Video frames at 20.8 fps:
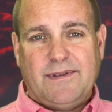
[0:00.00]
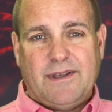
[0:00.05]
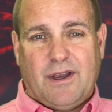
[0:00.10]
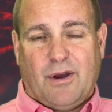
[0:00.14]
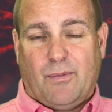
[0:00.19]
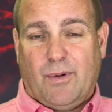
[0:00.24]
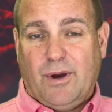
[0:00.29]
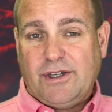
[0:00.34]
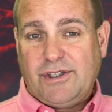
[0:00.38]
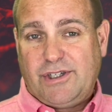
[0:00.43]

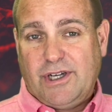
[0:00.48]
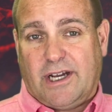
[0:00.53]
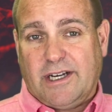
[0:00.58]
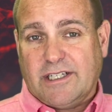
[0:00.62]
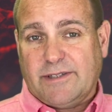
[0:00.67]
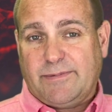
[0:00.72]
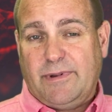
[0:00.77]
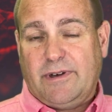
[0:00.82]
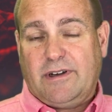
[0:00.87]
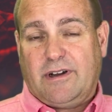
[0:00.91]
what John
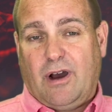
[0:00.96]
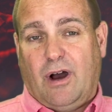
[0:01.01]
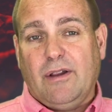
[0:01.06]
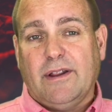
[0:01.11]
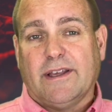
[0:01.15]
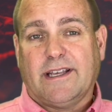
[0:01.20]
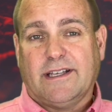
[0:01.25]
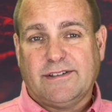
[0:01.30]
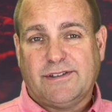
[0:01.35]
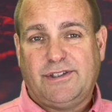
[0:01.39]
has been
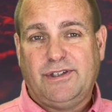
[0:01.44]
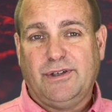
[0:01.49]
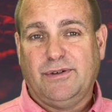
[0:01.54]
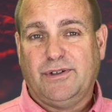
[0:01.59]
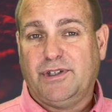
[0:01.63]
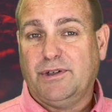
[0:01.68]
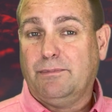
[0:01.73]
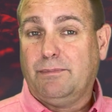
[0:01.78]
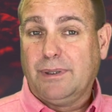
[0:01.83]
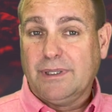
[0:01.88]
calling us to
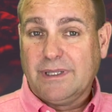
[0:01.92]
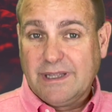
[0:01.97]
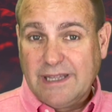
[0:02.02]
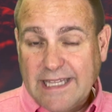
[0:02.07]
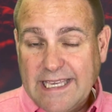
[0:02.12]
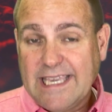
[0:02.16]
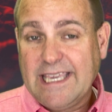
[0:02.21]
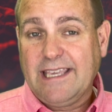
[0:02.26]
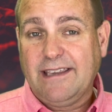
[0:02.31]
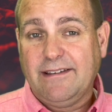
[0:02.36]

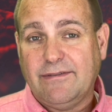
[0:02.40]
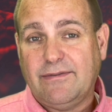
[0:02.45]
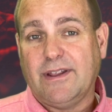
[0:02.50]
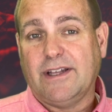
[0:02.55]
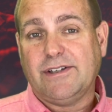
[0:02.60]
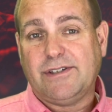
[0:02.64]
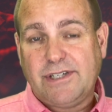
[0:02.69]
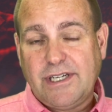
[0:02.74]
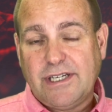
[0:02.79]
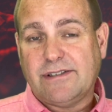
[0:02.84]
believe
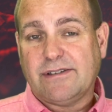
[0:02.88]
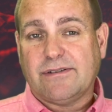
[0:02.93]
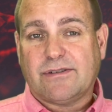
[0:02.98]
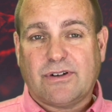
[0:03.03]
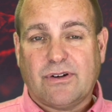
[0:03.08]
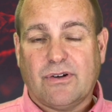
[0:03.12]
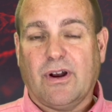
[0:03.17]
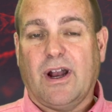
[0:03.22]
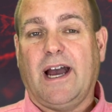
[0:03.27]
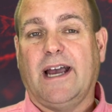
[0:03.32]
that Jesus
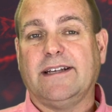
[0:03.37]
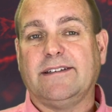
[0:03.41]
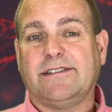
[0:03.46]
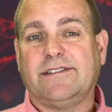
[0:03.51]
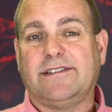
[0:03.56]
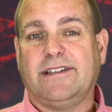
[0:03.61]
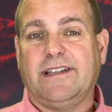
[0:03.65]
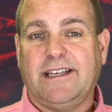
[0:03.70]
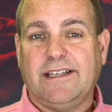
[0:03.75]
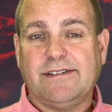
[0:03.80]

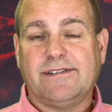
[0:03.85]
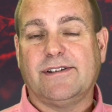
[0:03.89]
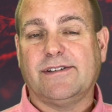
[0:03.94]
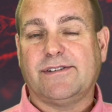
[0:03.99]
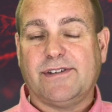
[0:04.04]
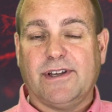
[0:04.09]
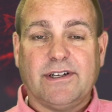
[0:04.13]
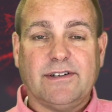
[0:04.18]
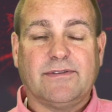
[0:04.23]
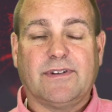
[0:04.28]
Christ is the
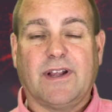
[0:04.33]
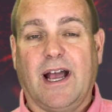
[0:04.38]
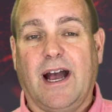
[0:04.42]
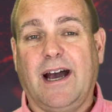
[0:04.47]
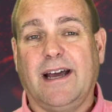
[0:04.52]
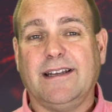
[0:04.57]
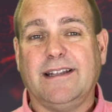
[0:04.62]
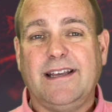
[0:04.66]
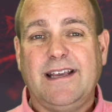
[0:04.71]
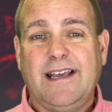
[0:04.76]
Son of
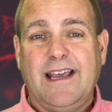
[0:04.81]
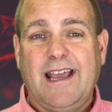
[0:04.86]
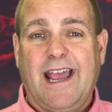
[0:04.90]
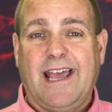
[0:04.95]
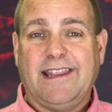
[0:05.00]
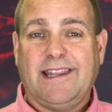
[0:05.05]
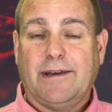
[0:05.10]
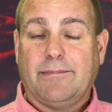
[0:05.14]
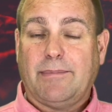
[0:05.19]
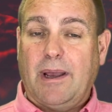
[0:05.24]
God,
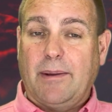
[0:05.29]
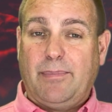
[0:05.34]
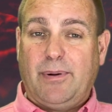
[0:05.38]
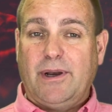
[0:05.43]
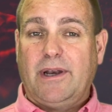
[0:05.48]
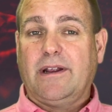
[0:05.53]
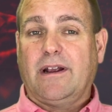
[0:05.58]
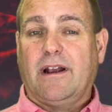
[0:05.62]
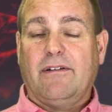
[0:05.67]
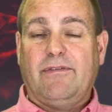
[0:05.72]
and that by
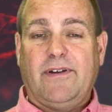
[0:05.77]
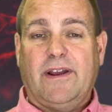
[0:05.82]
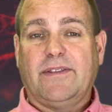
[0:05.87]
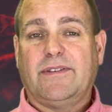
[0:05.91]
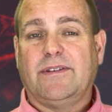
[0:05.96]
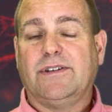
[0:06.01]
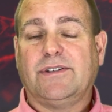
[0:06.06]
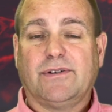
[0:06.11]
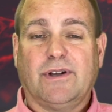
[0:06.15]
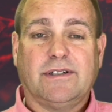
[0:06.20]
putting our
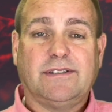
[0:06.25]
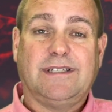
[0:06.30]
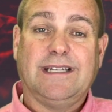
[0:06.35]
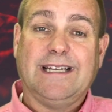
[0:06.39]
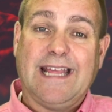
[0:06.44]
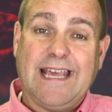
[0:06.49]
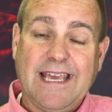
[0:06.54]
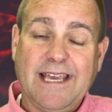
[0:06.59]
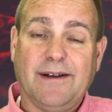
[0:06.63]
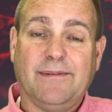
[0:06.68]
faith and trust
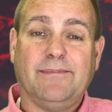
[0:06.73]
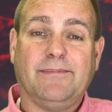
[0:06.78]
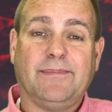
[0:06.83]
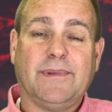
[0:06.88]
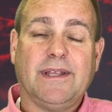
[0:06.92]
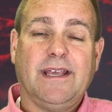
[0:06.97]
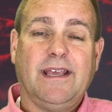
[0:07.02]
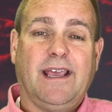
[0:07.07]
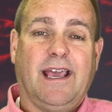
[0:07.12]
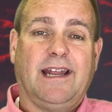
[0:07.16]
in him
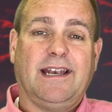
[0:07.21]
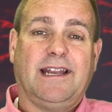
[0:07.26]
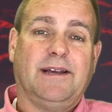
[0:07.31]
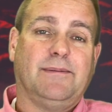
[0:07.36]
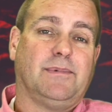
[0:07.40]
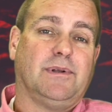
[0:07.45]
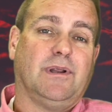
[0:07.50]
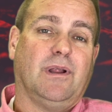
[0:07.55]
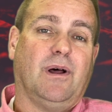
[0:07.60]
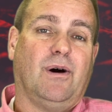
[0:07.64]
and
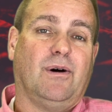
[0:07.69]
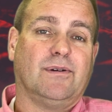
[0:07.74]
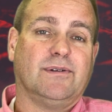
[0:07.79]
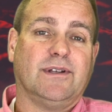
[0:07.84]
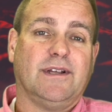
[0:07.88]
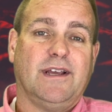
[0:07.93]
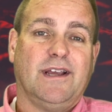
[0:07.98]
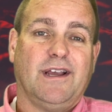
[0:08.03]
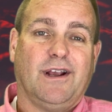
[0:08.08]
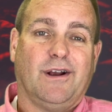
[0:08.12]
him
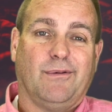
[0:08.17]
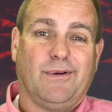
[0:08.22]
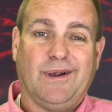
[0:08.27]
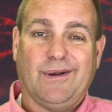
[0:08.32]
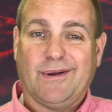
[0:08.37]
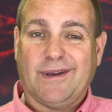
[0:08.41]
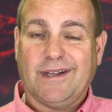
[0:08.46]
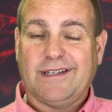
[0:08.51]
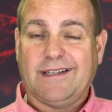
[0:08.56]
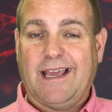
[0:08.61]
alone, we
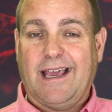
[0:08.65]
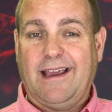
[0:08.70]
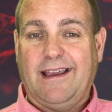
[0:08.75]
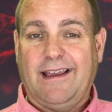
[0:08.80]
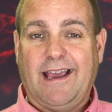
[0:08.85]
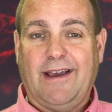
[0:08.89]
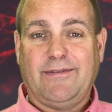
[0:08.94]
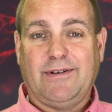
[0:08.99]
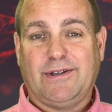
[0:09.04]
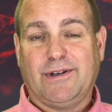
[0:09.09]
will get to
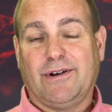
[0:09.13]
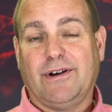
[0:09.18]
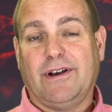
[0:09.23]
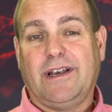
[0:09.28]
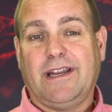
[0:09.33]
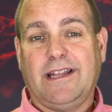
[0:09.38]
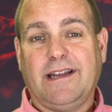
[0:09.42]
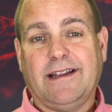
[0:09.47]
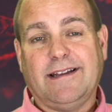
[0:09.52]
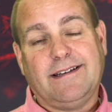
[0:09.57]
have
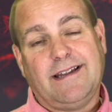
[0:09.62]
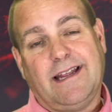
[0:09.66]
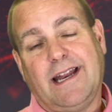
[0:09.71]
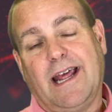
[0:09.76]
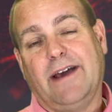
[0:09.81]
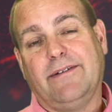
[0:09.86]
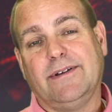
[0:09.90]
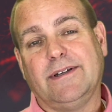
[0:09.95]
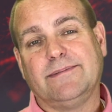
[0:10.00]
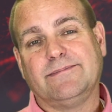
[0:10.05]
eternity in
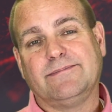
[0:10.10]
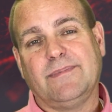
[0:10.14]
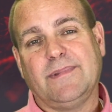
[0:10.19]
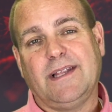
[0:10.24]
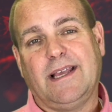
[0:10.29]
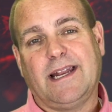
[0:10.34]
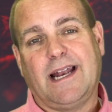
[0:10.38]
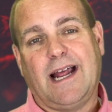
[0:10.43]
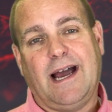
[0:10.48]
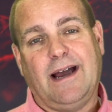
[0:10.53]
heaven.
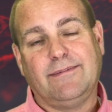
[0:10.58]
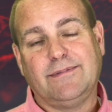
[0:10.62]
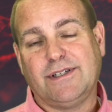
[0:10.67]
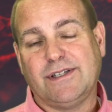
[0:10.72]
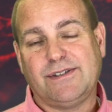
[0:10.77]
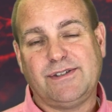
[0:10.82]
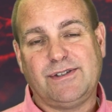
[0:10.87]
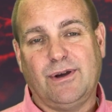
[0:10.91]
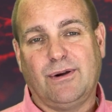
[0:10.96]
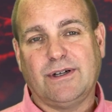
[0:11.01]
And I'm
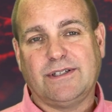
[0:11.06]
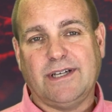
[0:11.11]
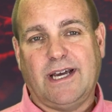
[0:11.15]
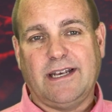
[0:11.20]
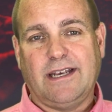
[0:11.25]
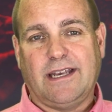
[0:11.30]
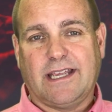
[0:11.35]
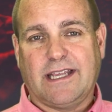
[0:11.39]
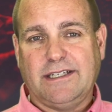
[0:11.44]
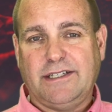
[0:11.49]
just so
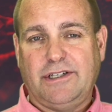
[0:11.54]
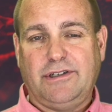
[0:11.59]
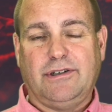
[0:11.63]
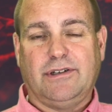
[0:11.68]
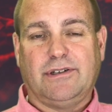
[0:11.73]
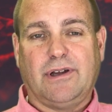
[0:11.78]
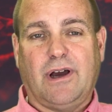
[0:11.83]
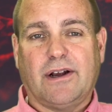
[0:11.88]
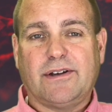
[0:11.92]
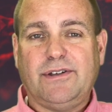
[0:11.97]
excited to continue
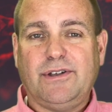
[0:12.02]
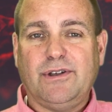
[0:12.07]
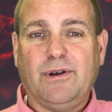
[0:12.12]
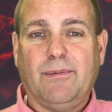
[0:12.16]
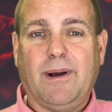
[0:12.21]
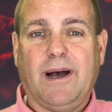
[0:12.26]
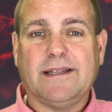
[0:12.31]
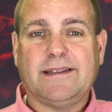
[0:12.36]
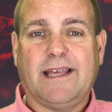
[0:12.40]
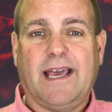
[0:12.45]
to talk to you
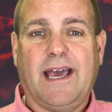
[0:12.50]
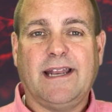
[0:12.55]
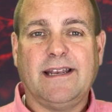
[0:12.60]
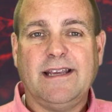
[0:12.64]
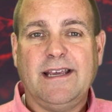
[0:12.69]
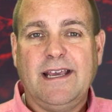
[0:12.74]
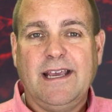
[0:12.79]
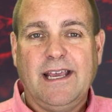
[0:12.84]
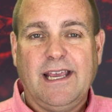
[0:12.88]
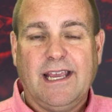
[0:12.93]
about that.